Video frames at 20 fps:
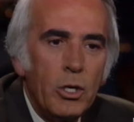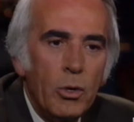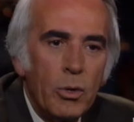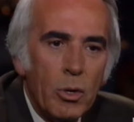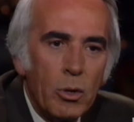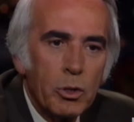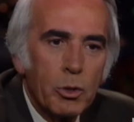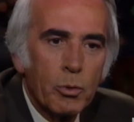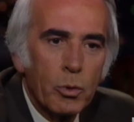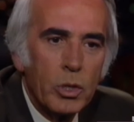and
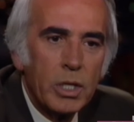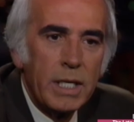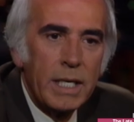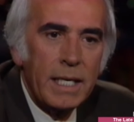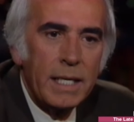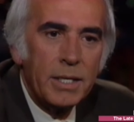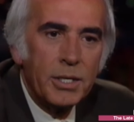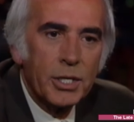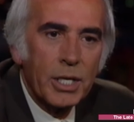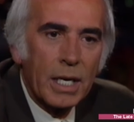do those
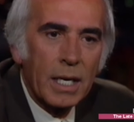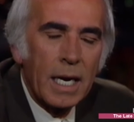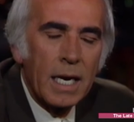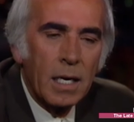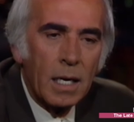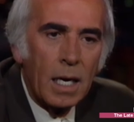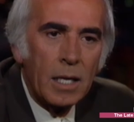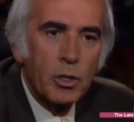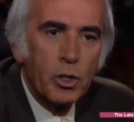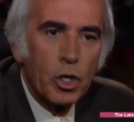routines
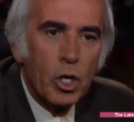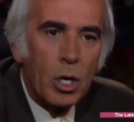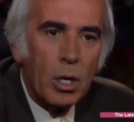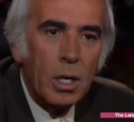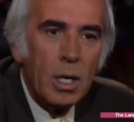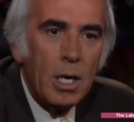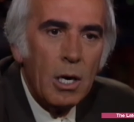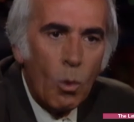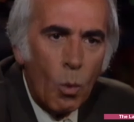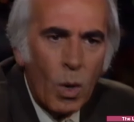in lunch
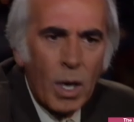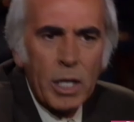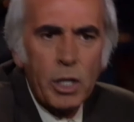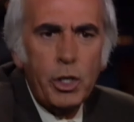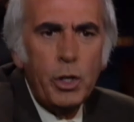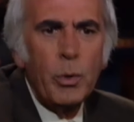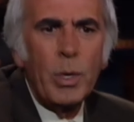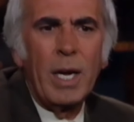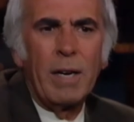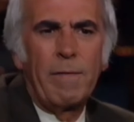hall.
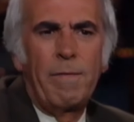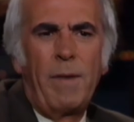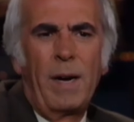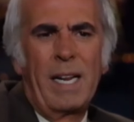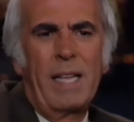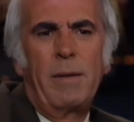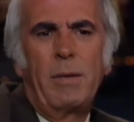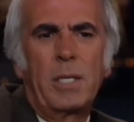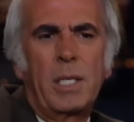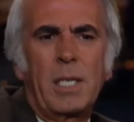Where did you get
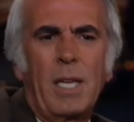funny